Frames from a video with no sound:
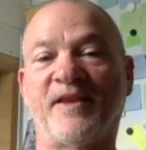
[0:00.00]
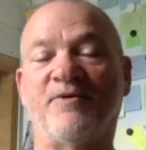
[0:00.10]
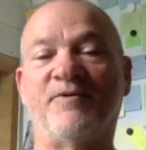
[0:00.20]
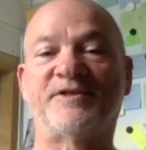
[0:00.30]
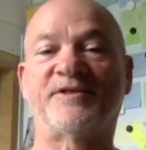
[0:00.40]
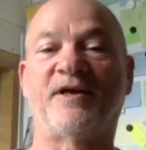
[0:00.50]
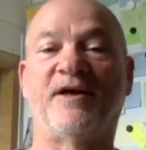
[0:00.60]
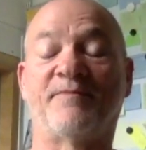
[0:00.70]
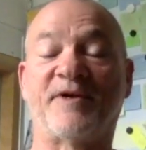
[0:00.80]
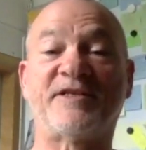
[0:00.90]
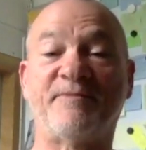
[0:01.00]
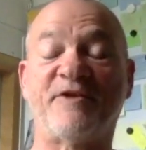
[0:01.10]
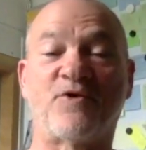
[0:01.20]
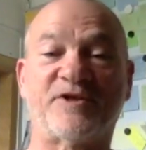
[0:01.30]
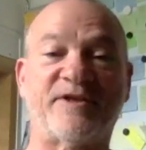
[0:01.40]
was because,
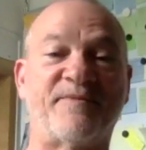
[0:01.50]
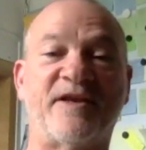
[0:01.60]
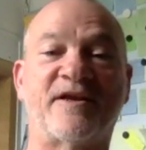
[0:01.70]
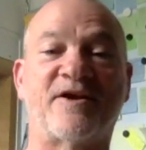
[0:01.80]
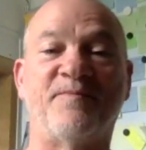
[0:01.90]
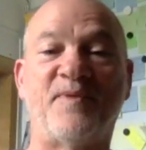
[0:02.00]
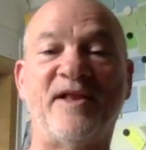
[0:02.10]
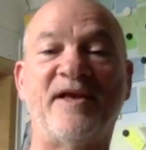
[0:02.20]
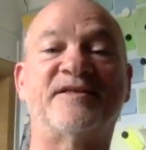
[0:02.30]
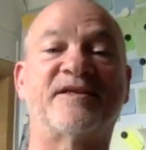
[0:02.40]
of course, I'm getting complaints